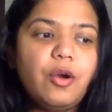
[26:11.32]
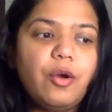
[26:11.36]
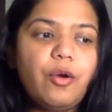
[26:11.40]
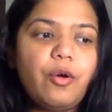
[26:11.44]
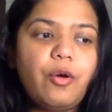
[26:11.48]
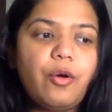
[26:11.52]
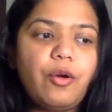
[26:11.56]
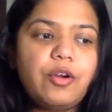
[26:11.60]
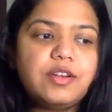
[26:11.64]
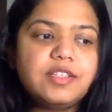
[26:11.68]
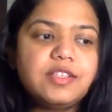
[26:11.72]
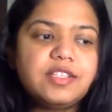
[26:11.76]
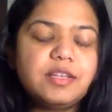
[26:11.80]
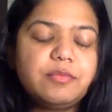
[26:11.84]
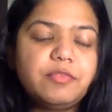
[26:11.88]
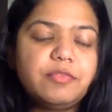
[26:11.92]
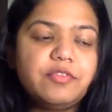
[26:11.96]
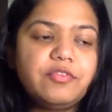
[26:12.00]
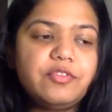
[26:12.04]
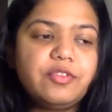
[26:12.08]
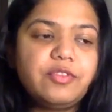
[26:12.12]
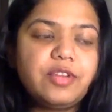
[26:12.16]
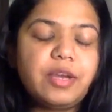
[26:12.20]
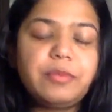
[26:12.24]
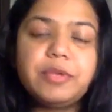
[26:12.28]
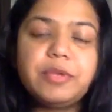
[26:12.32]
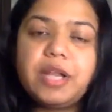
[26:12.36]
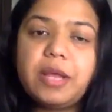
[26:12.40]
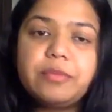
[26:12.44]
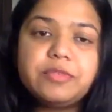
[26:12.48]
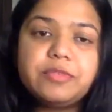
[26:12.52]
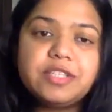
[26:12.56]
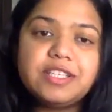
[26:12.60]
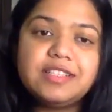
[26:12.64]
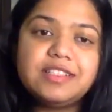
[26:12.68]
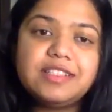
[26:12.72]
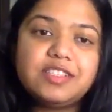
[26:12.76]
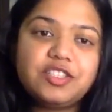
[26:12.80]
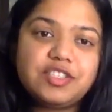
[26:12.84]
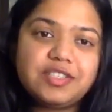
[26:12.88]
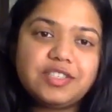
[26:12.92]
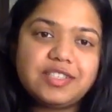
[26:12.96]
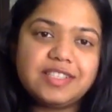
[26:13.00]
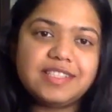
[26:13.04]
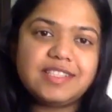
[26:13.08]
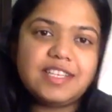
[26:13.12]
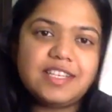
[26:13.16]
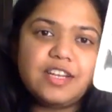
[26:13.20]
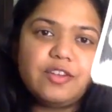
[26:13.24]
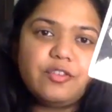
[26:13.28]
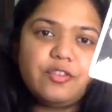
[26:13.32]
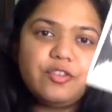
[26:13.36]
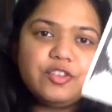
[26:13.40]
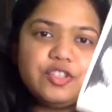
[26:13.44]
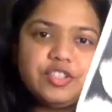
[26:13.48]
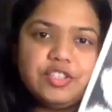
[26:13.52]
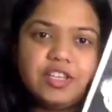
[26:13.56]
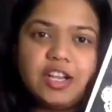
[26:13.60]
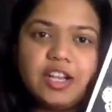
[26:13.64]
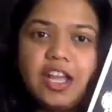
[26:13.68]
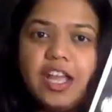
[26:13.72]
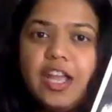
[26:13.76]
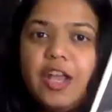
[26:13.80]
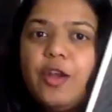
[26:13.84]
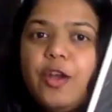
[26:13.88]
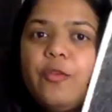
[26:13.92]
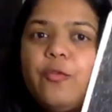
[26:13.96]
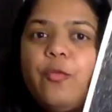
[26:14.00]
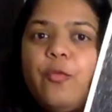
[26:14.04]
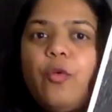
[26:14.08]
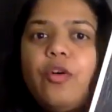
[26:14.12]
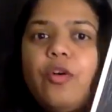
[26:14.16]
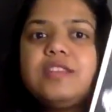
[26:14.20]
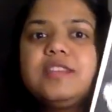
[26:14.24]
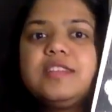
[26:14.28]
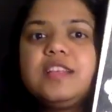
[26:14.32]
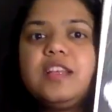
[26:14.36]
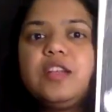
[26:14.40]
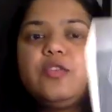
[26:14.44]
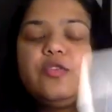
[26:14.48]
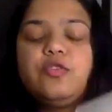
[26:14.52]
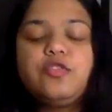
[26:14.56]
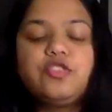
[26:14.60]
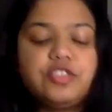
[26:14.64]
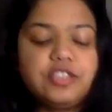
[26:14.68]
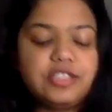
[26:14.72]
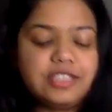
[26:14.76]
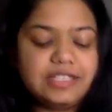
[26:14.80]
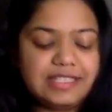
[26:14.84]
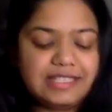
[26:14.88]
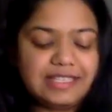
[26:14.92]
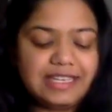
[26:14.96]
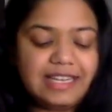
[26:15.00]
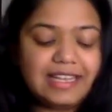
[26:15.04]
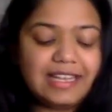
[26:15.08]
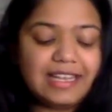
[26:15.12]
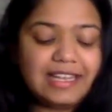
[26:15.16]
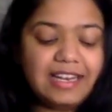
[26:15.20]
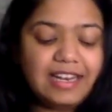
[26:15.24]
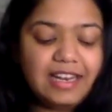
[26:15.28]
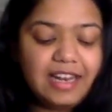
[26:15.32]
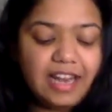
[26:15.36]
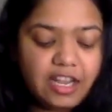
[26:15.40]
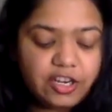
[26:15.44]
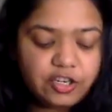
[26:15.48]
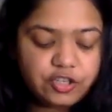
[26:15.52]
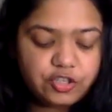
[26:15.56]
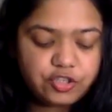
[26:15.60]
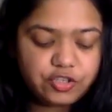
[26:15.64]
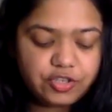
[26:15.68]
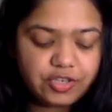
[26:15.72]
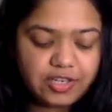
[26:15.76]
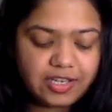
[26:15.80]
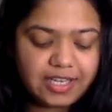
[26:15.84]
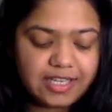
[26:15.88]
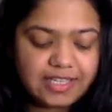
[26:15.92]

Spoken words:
Or some of you, it's just this energy. The king of wands energy is like electric.